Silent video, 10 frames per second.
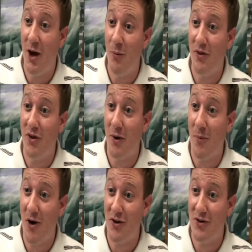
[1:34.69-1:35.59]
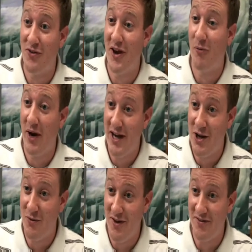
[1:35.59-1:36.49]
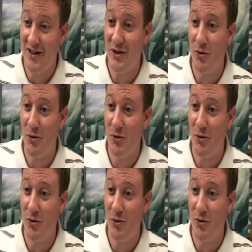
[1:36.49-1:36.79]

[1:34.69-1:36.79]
With our partners at Radio Disney,